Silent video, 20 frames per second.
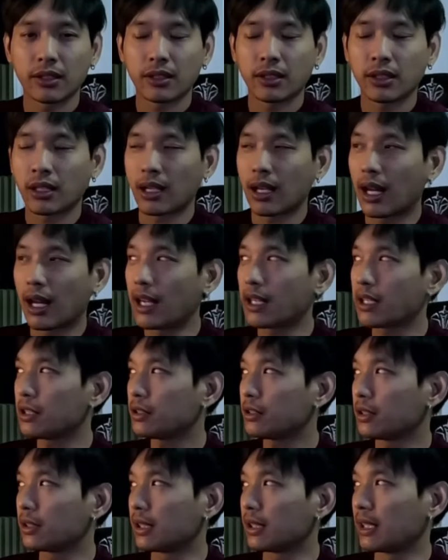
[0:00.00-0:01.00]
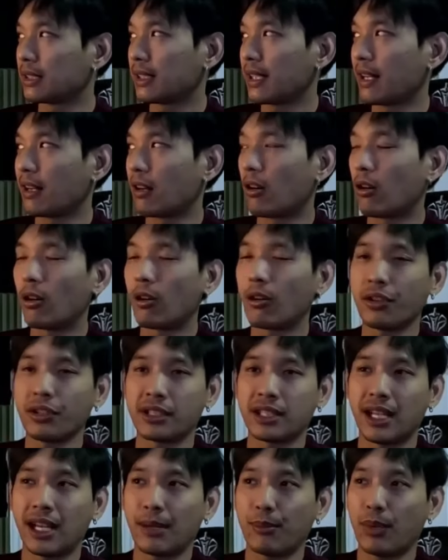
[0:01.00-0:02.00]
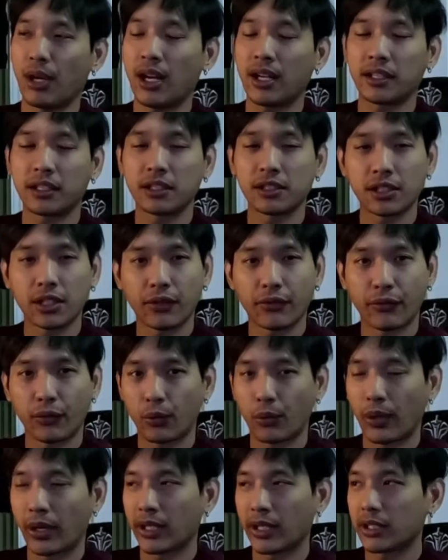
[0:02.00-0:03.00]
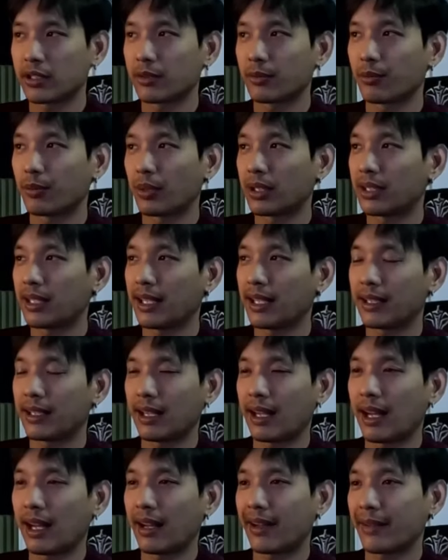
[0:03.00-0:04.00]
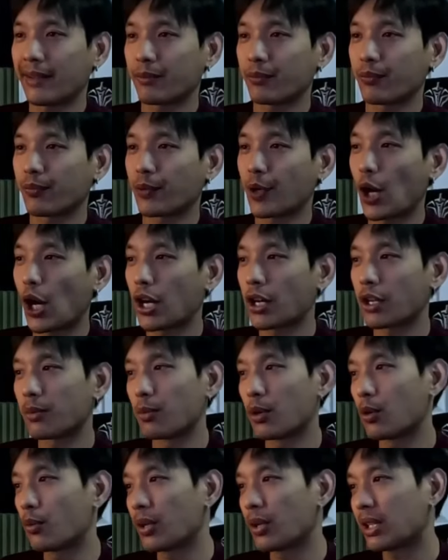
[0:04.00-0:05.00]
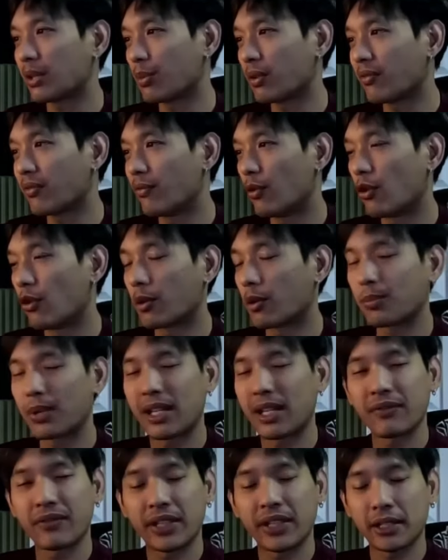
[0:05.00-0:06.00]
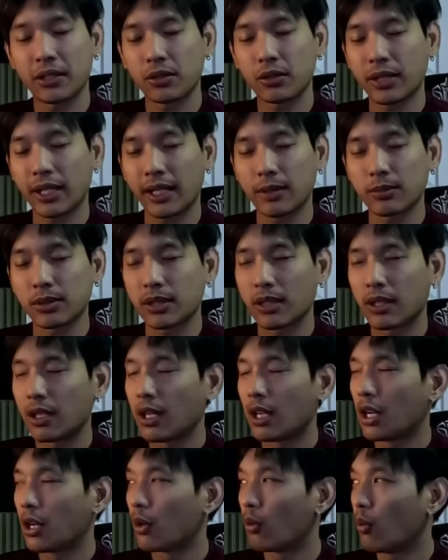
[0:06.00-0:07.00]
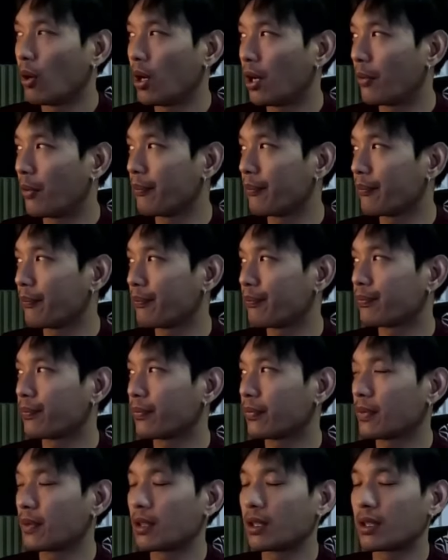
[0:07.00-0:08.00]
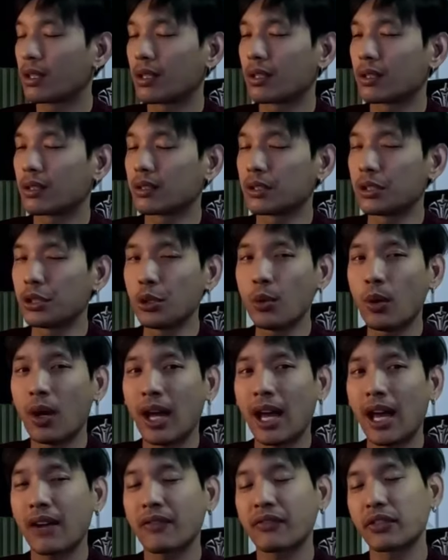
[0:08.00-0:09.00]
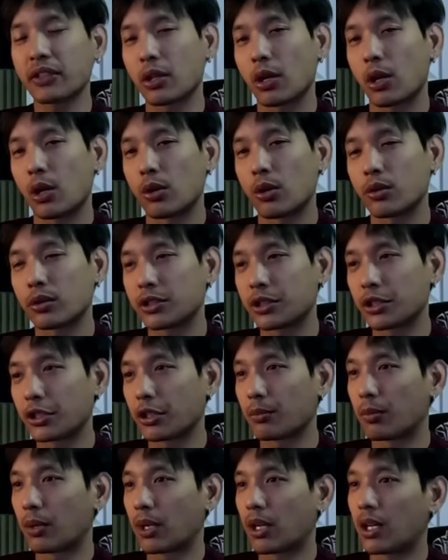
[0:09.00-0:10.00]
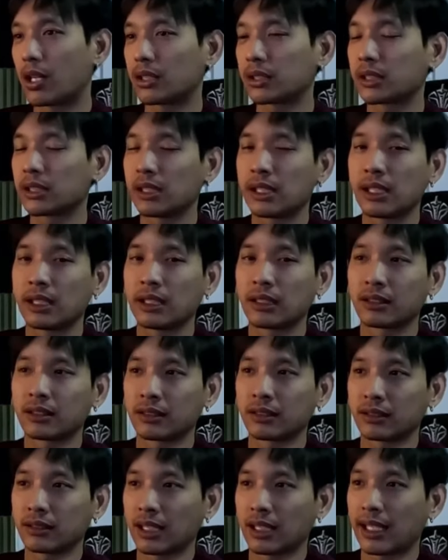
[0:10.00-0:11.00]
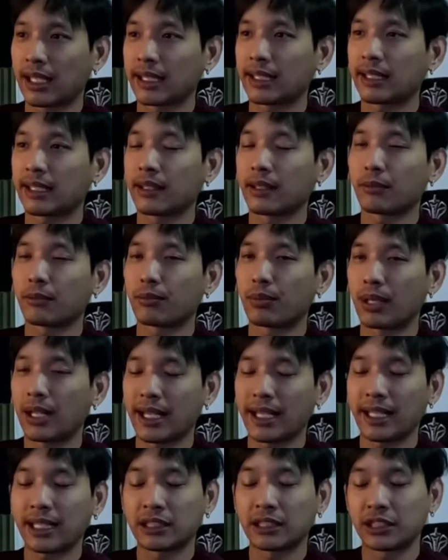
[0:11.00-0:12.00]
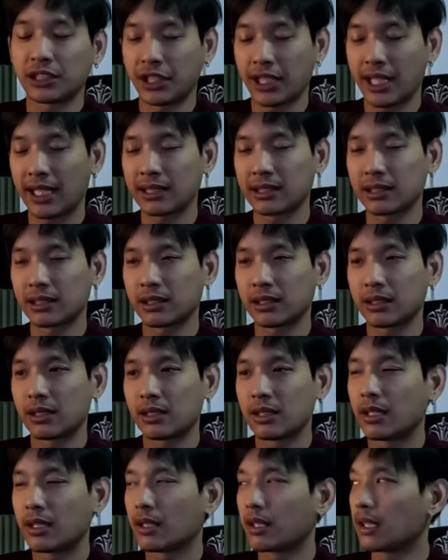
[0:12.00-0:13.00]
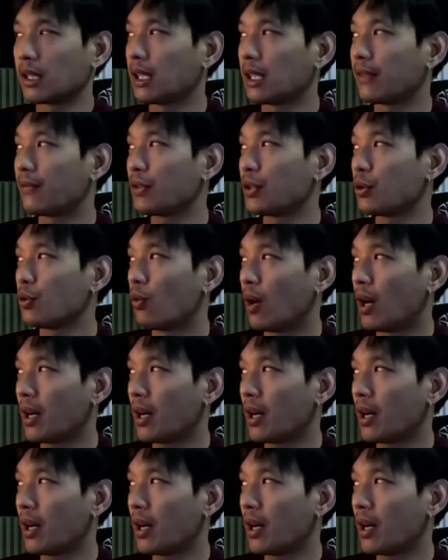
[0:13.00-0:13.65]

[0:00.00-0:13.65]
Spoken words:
I used to get that all the time. I deserve a raise. But then I caught them a week before playing video games. Well, you have to go to your boss like playing chess. If you want a